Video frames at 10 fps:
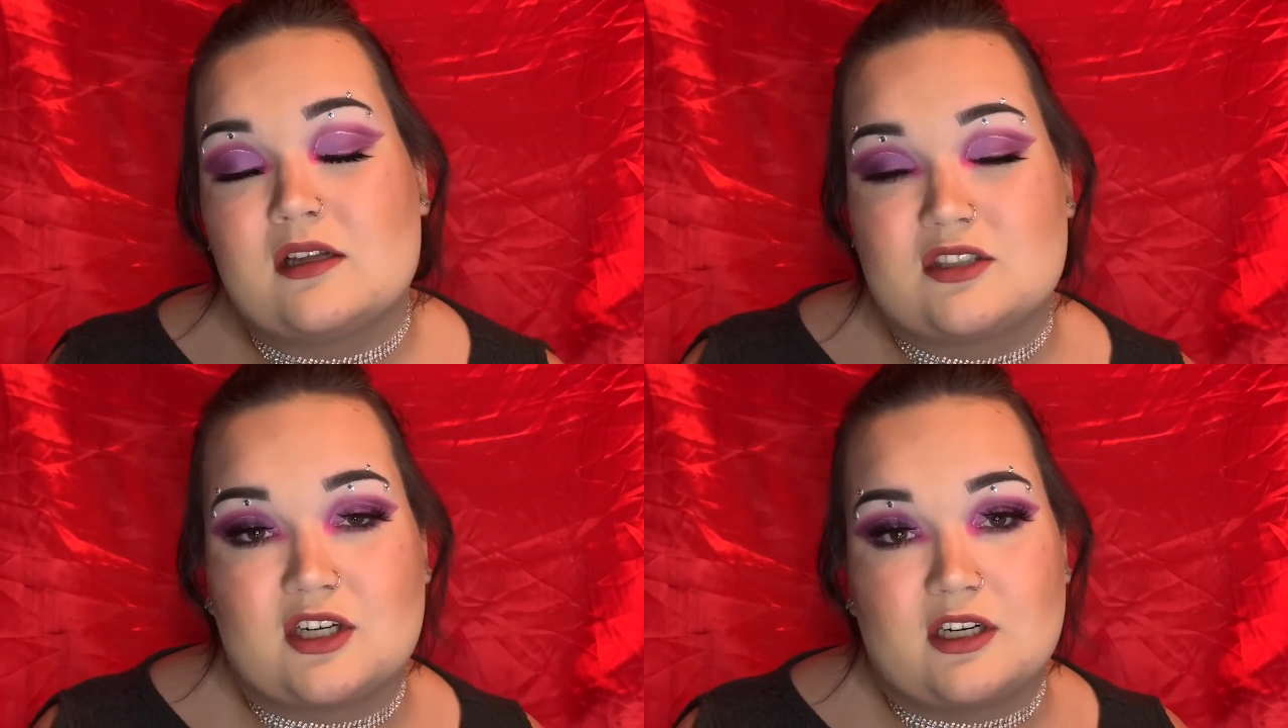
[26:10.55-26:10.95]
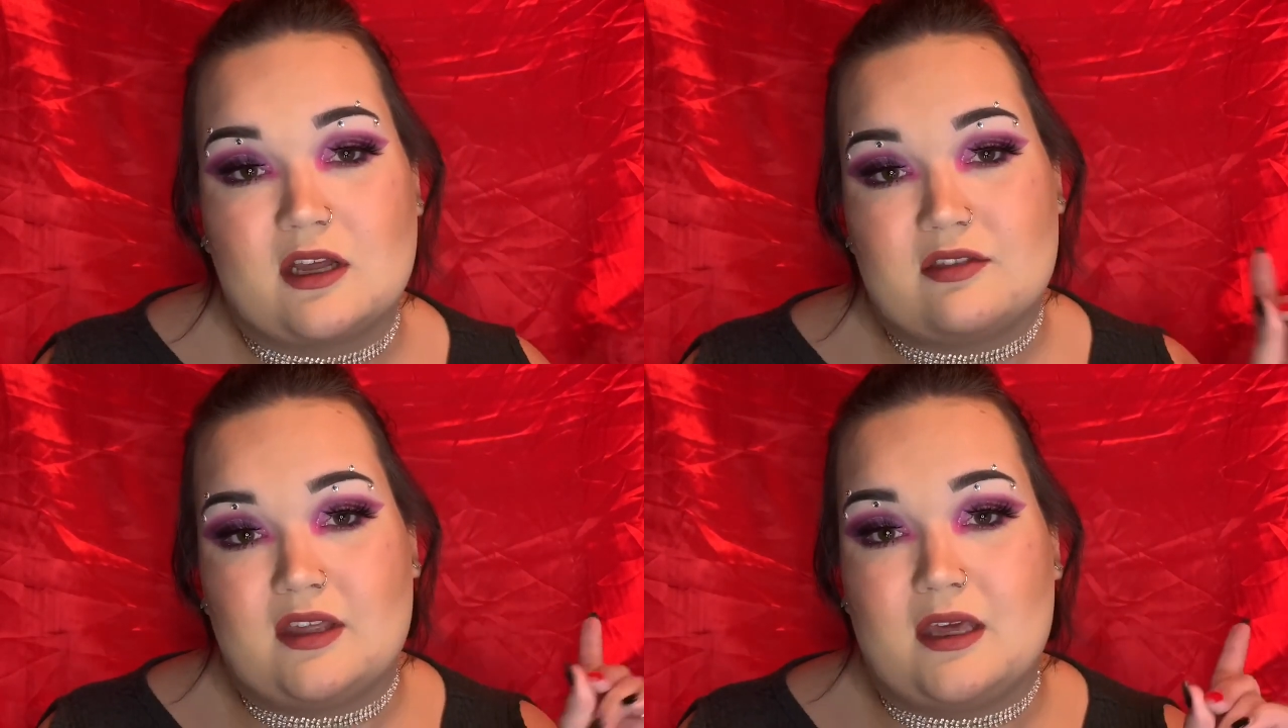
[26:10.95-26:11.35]
Turn
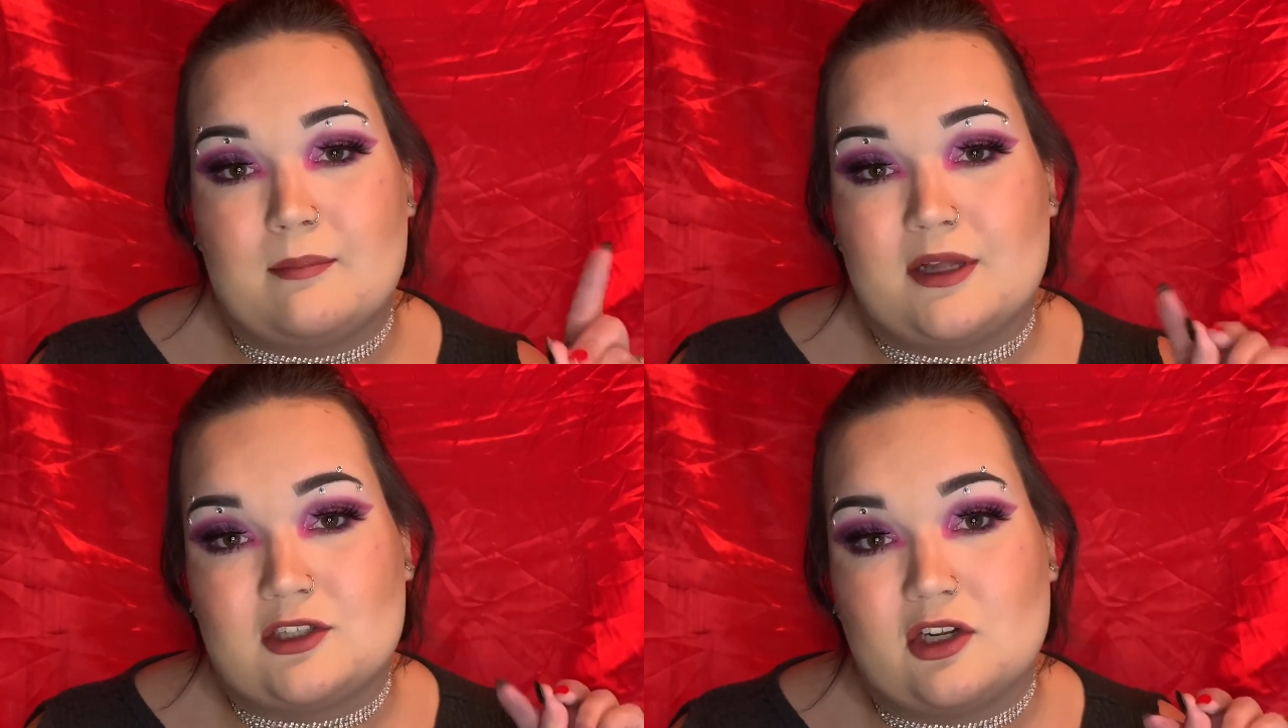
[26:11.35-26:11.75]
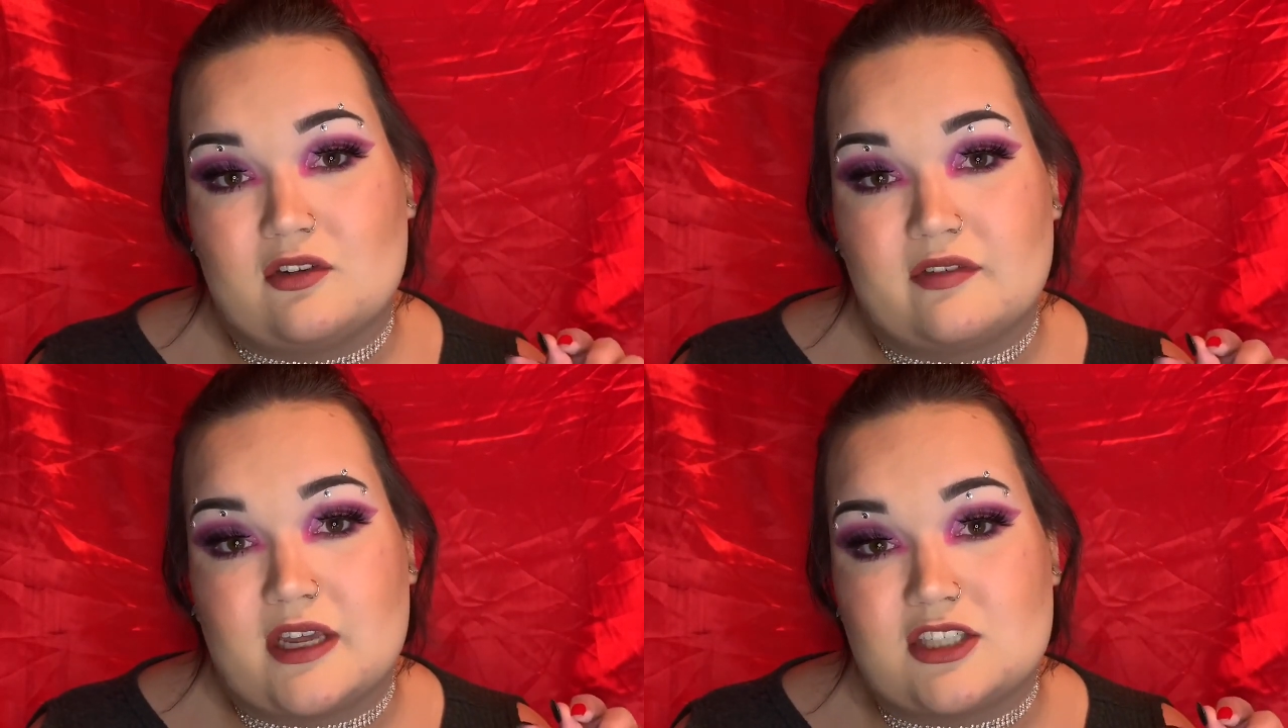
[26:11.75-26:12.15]
the bell
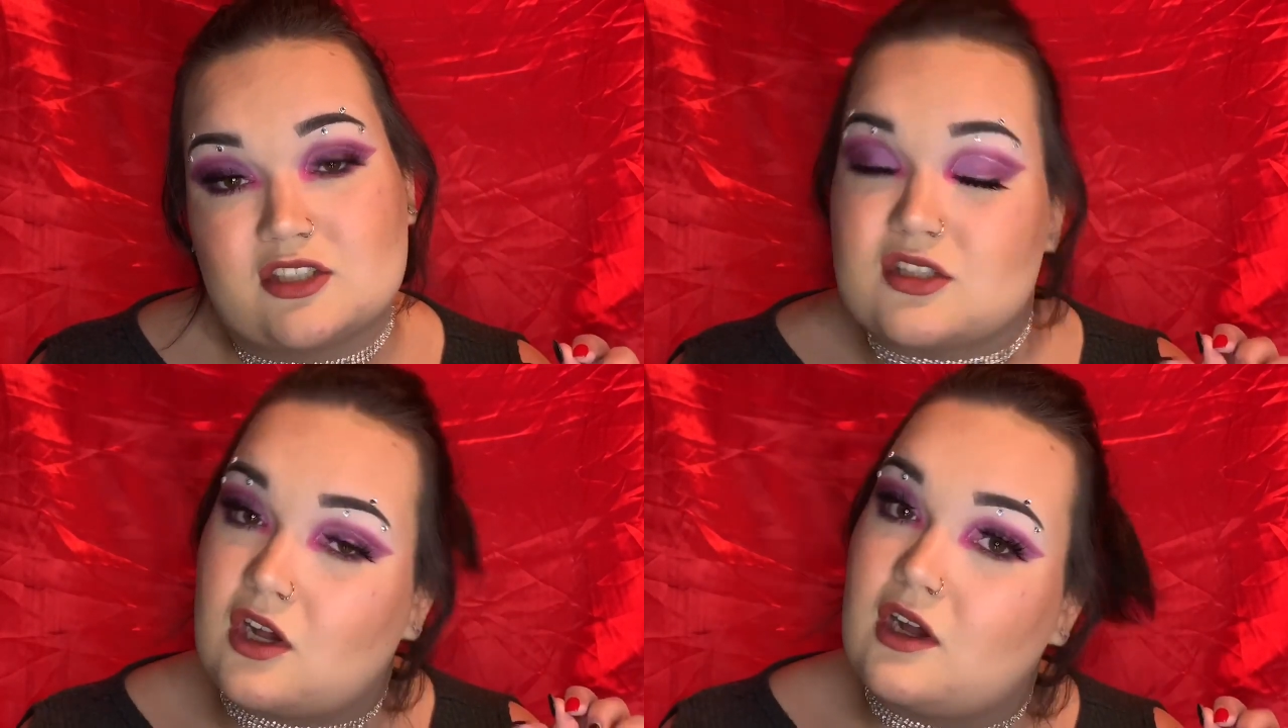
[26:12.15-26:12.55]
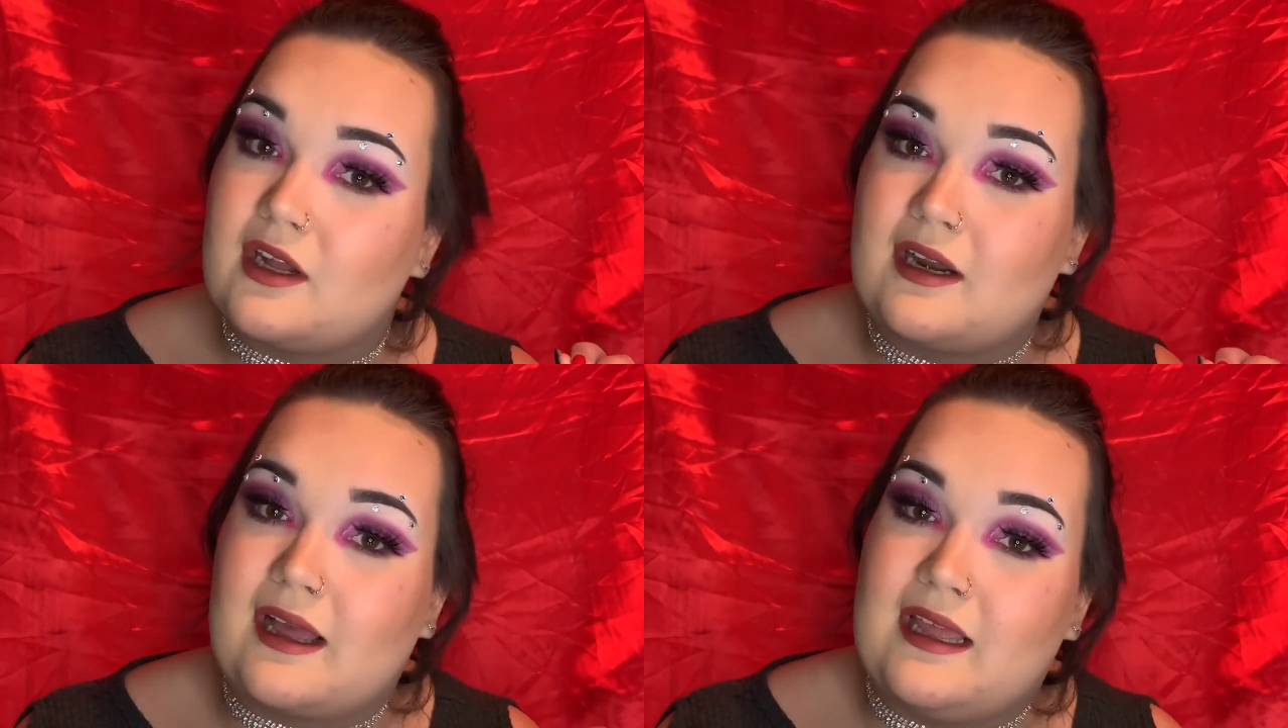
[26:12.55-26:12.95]
notifications
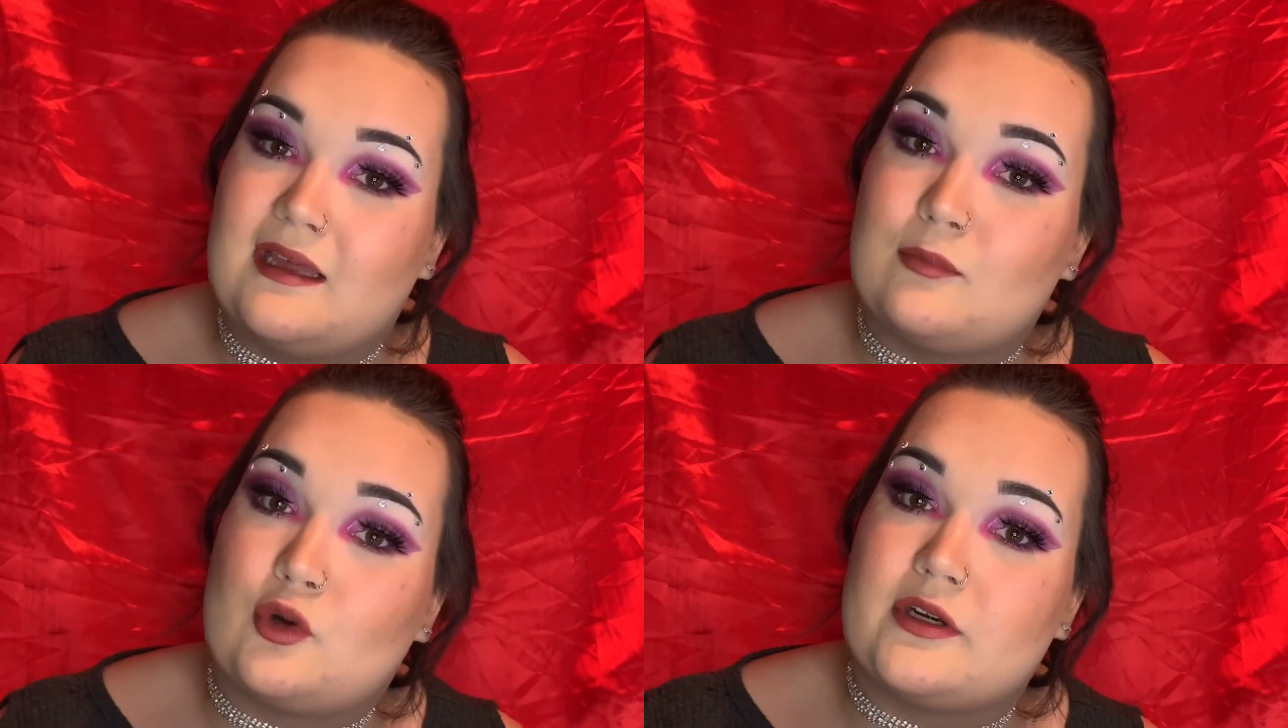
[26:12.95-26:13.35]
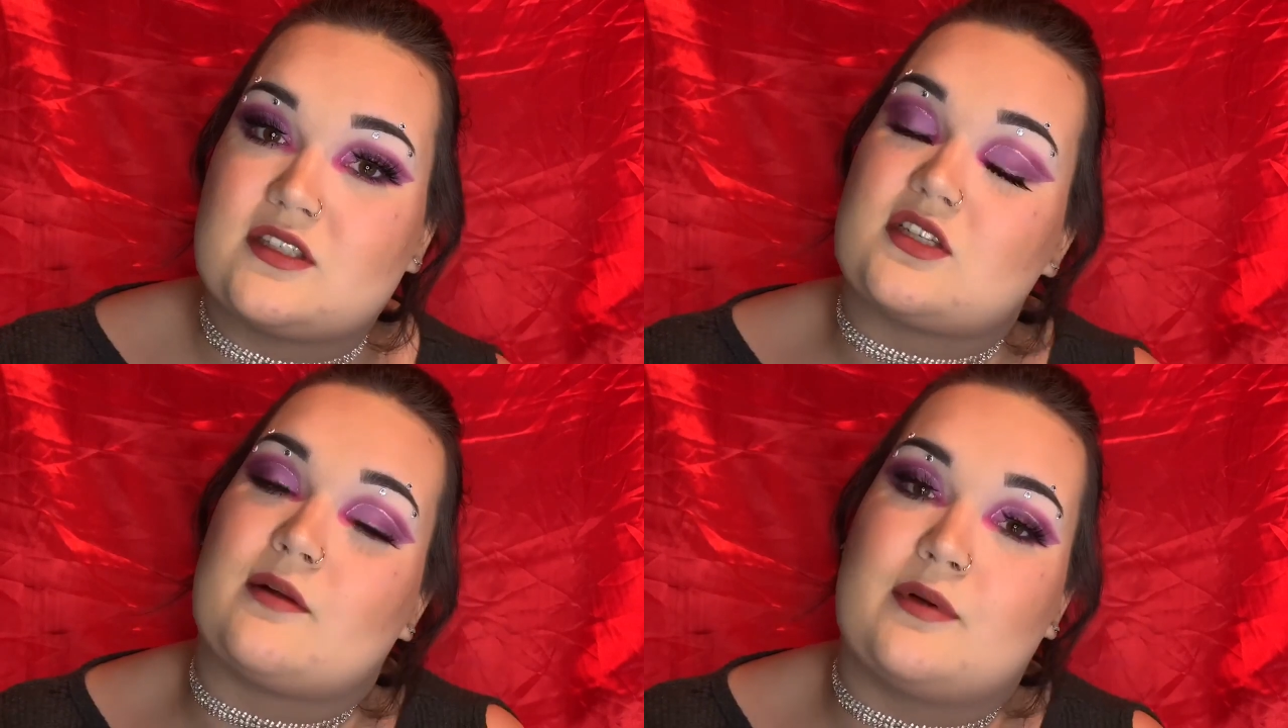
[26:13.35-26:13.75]
on. I am going to
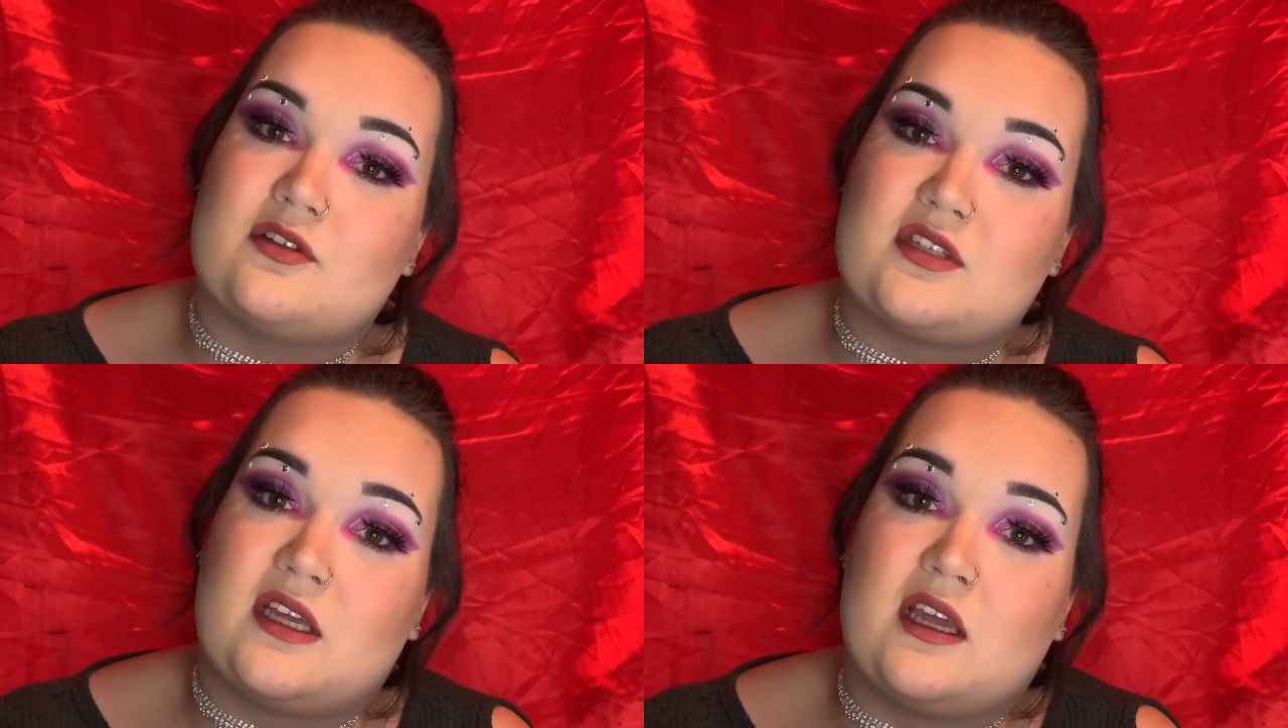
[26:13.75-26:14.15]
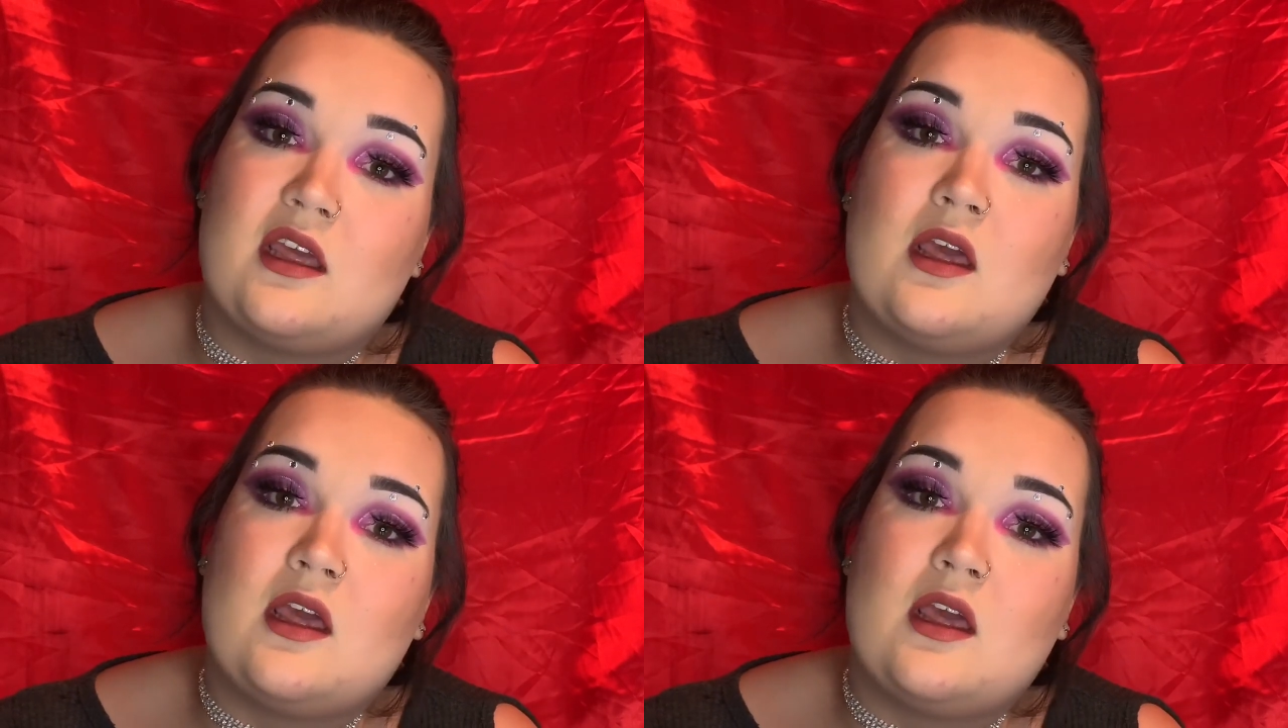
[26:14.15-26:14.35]
start posting